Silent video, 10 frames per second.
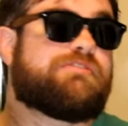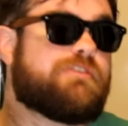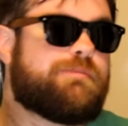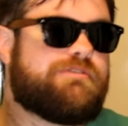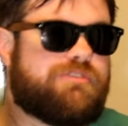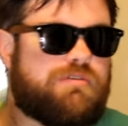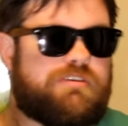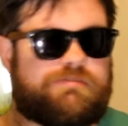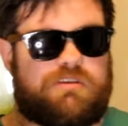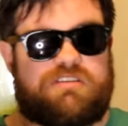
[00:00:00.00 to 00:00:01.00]
This could be viewed
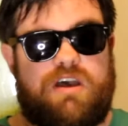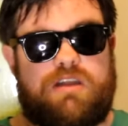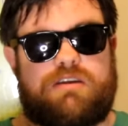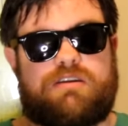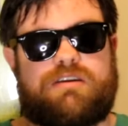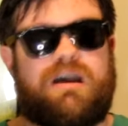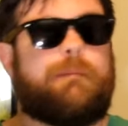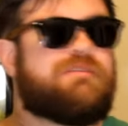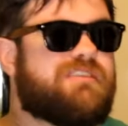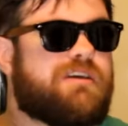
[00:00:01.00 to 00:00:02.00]
as McDonagh
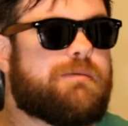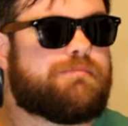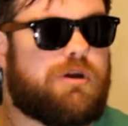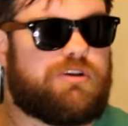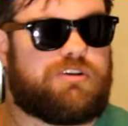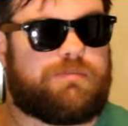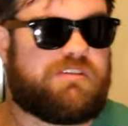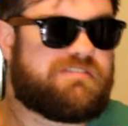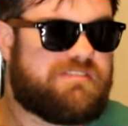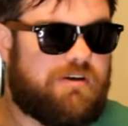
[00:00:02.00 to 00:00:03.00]
commenting on martyrdom
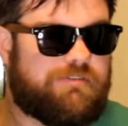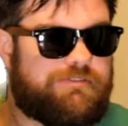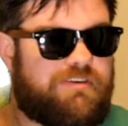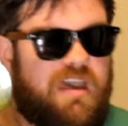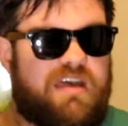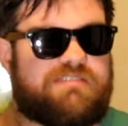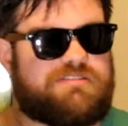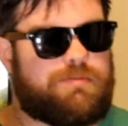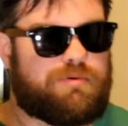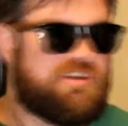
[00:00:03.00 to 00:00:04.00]
itself, as
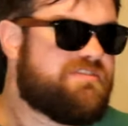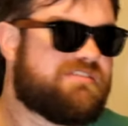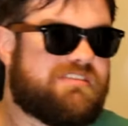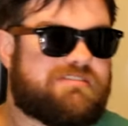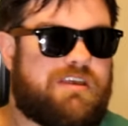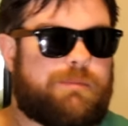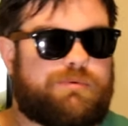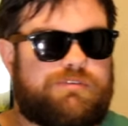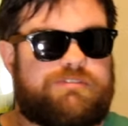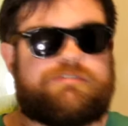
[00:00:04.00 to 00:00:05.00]
the previous
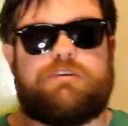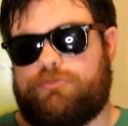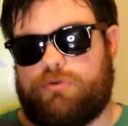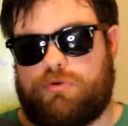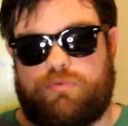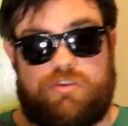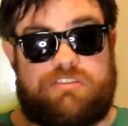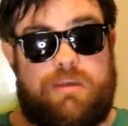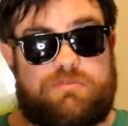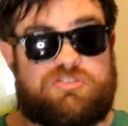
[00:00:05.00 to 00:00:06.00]
examples for
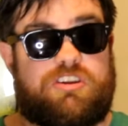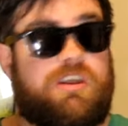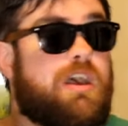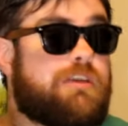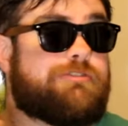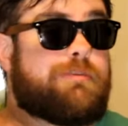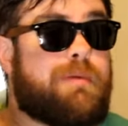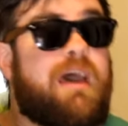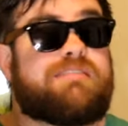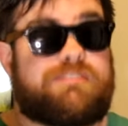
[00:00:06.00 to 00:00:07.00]
redemption and for
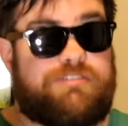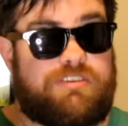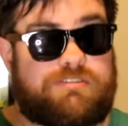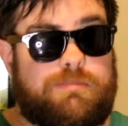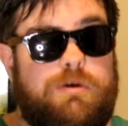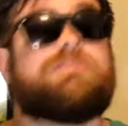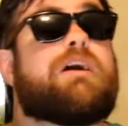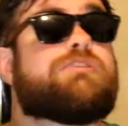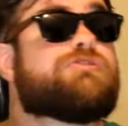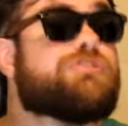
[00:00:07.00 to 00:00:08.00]
pacifism
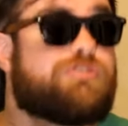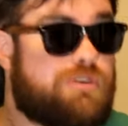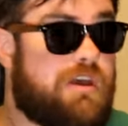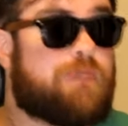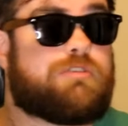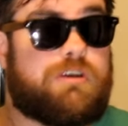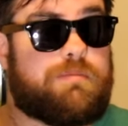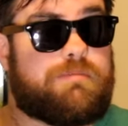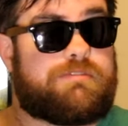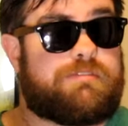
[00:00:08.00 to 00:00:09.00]
led to good
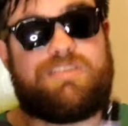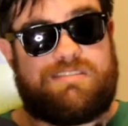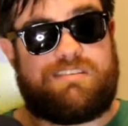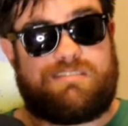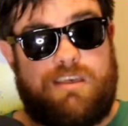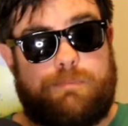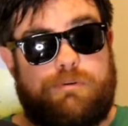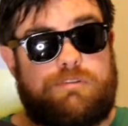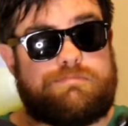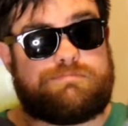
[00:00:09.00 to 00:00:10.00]
outcomes. This
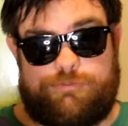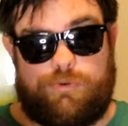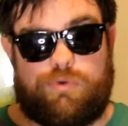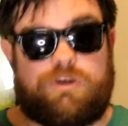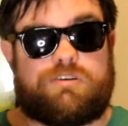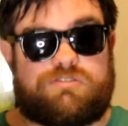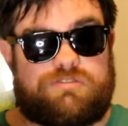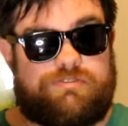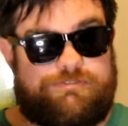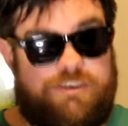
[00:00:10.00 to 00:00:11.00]
example for
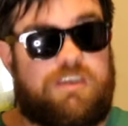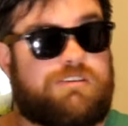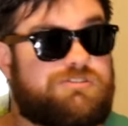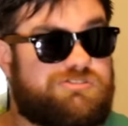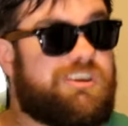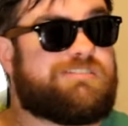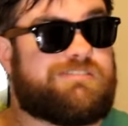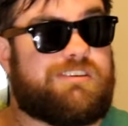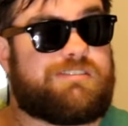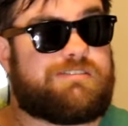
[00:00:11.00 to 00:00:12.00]
failed
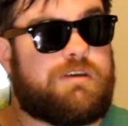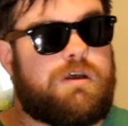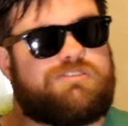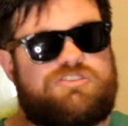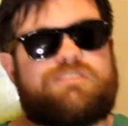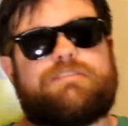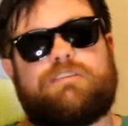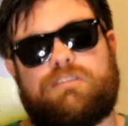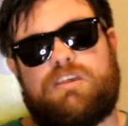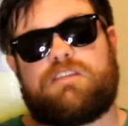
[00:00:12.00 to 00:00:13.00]
justice just
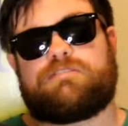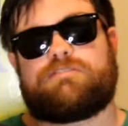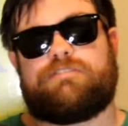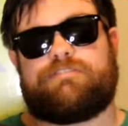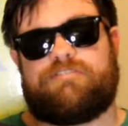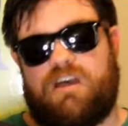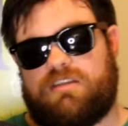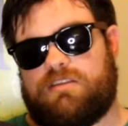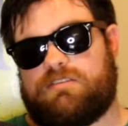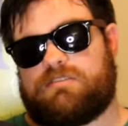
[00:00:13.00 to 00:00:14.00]
leads to
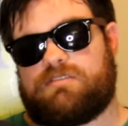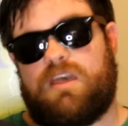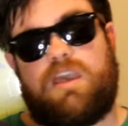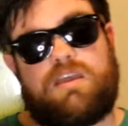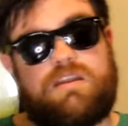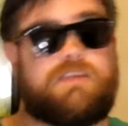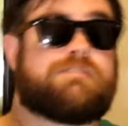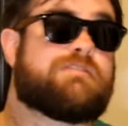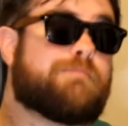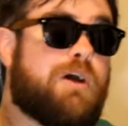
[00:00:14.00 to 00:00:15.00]
violence. And as
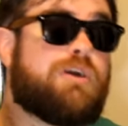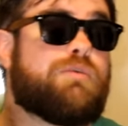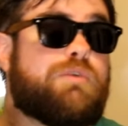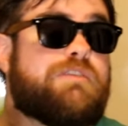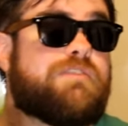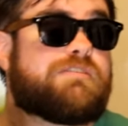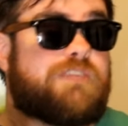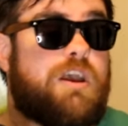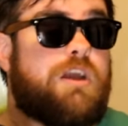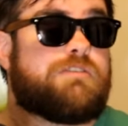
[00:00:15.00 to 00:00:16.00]
Samara Weaving's
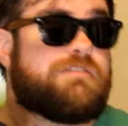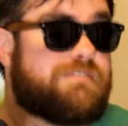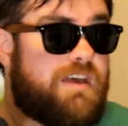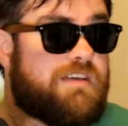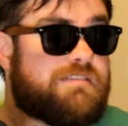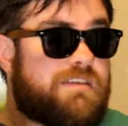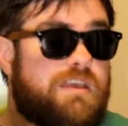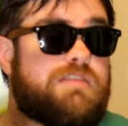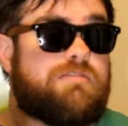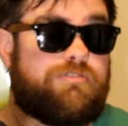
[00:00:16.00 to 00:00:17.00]
character says
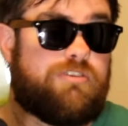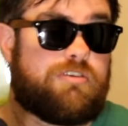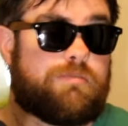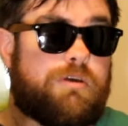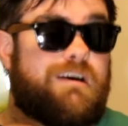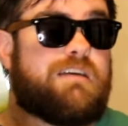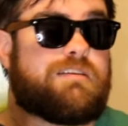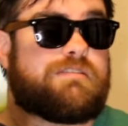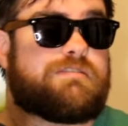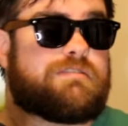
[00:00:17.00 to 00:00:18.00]
in the film,
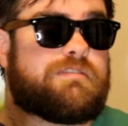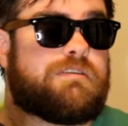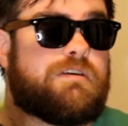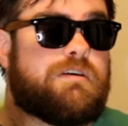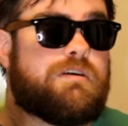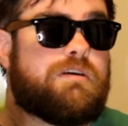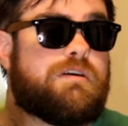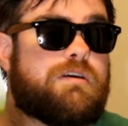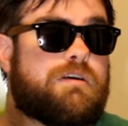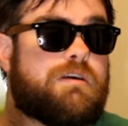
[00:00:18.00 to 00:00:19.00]
violence
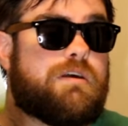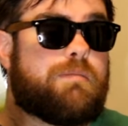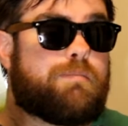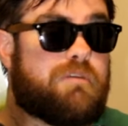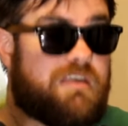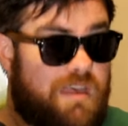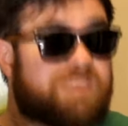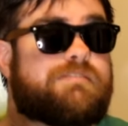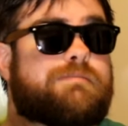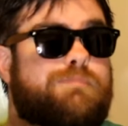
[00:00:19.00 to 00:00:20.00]

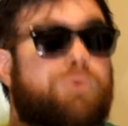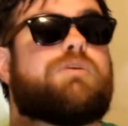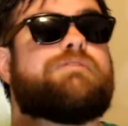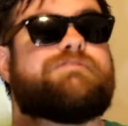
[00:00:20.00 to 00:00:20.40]
begets more